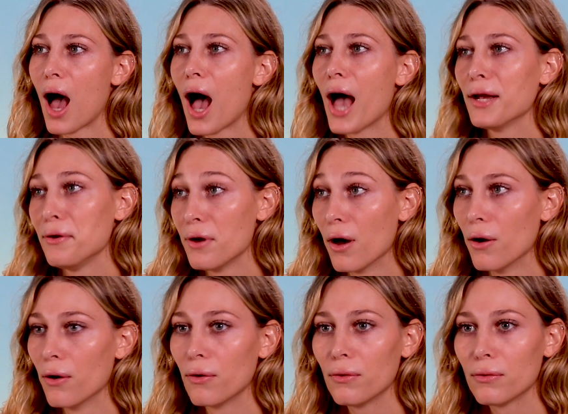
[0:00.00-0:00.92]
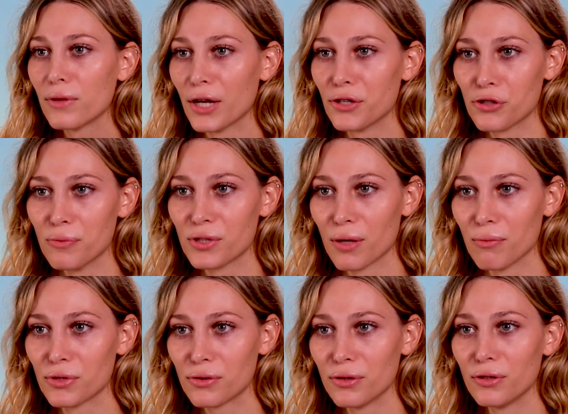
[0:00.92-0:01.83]
I know that dreams come
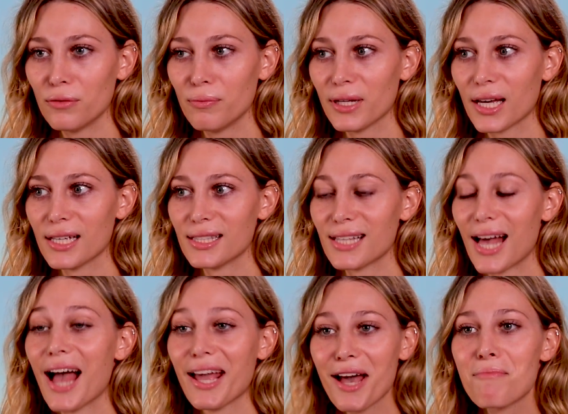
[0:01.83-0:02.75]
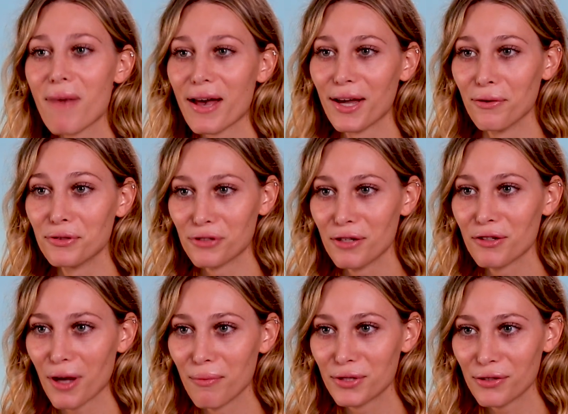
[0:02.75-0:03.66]
true because I am my own dream
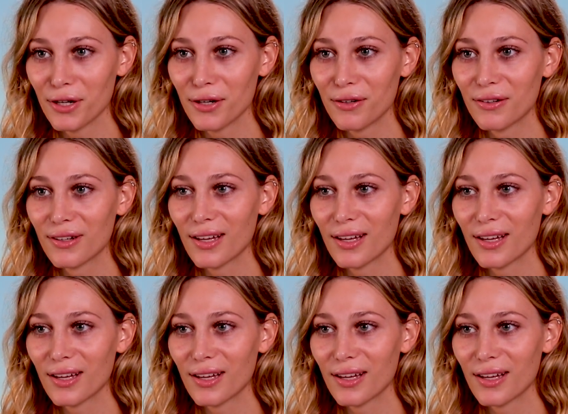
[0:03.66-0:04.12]
come true,